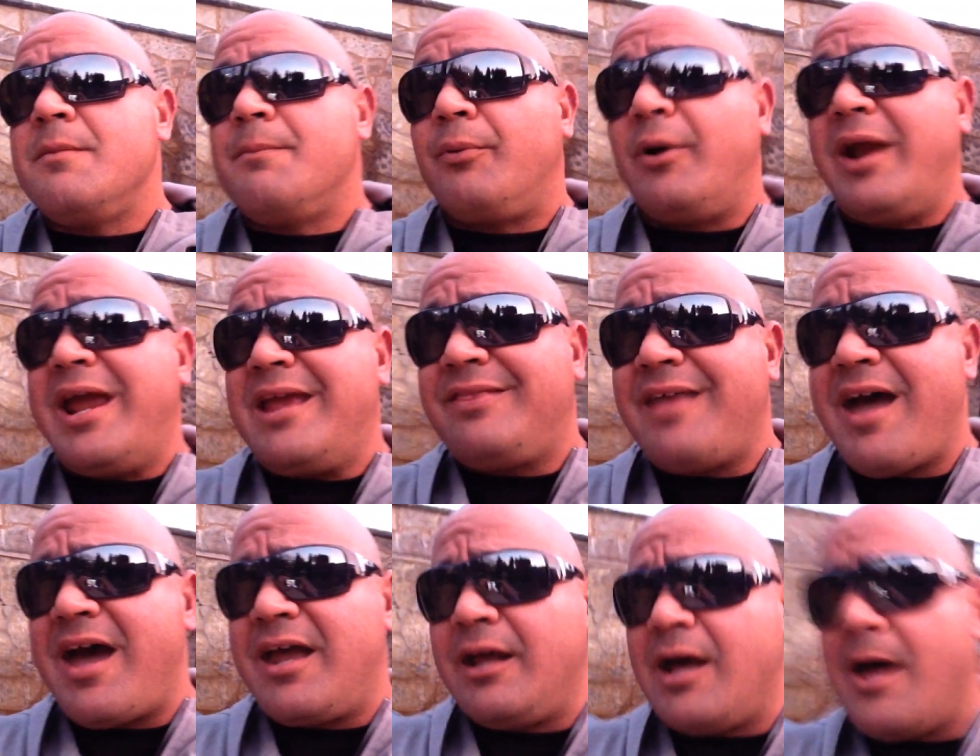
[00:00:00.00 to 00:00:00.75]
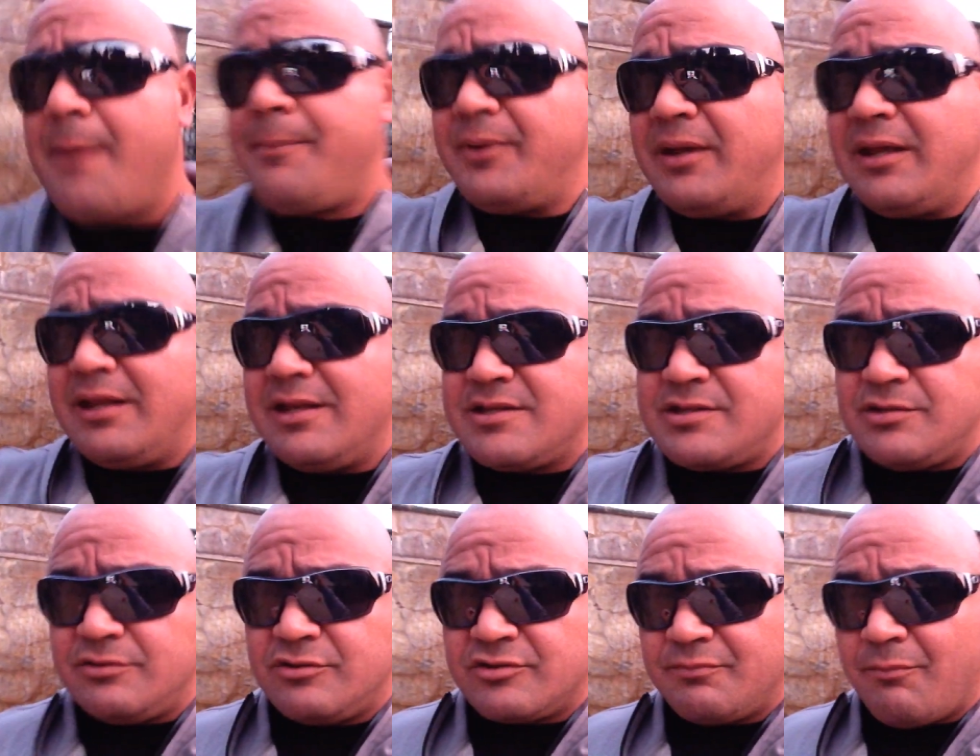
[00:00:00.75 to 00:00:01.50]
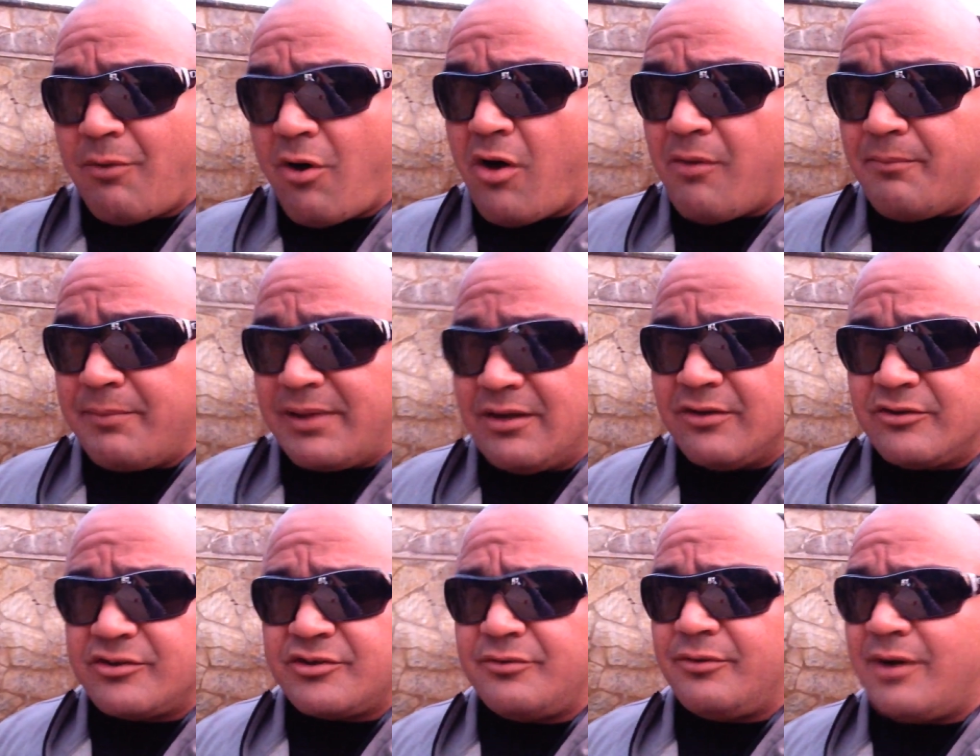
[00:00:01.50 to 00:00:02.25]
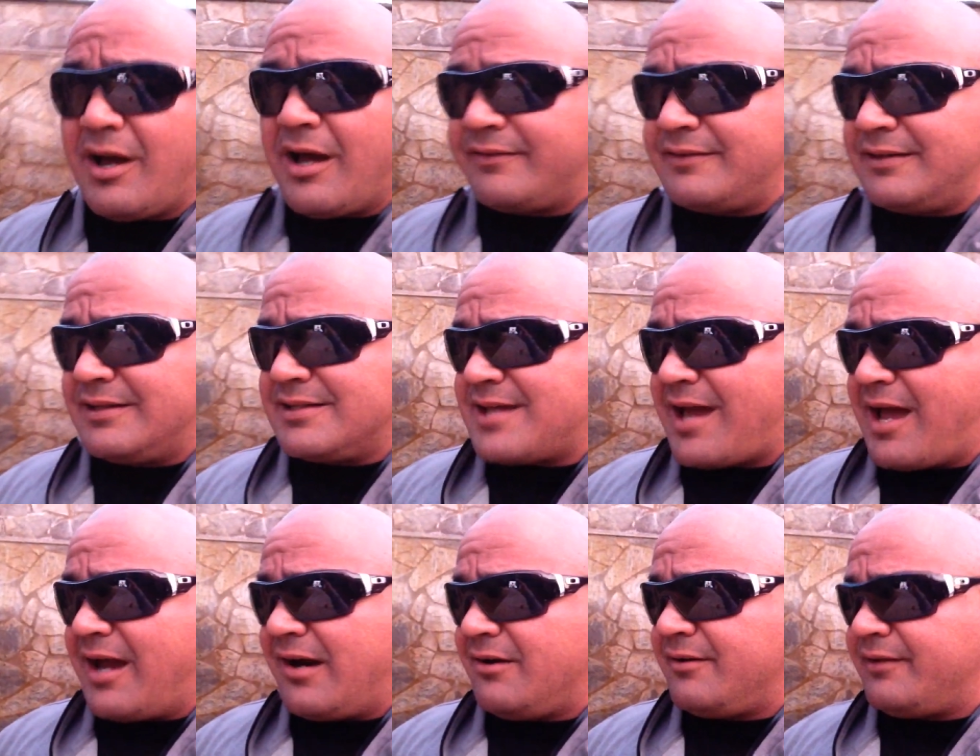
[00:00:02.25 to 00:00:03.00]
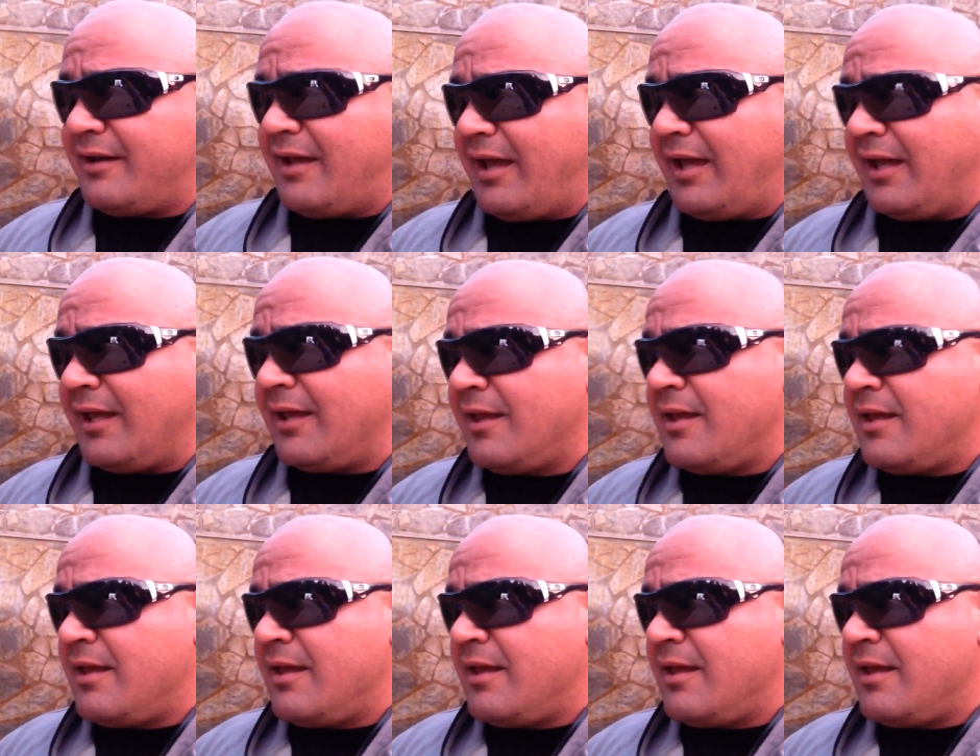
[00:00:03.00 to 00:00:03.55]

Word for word: Break that up into small meals throughout the entire day.